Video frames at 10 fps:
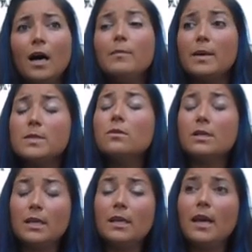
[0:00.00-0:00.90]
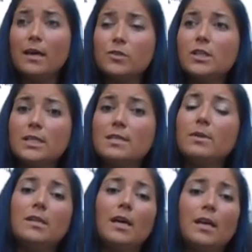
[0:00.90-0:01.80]
Um, absolutely, and actually, it's
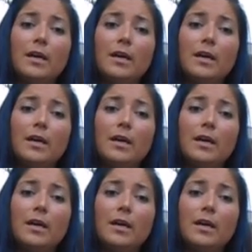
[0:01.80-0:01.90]
something that.